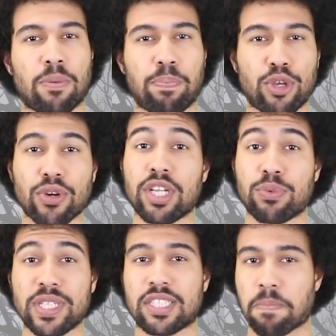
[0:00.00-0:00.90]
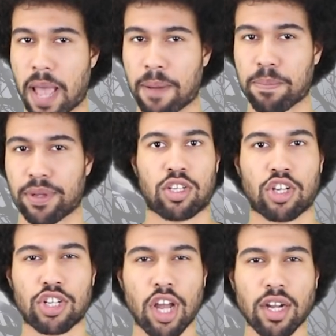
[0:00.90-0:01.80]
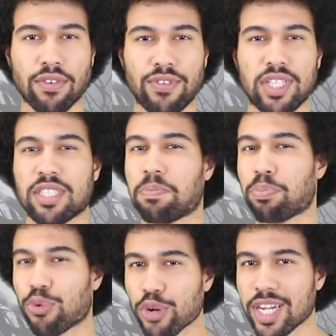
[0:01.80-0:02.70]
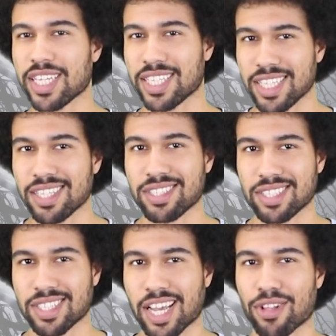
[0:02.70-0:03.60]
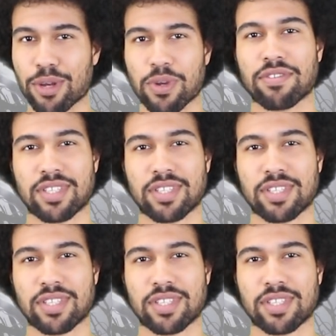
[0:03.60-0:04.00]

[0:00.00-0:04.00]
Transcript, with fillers: The Piri-Reis map. Cartography is pretty easy now that we have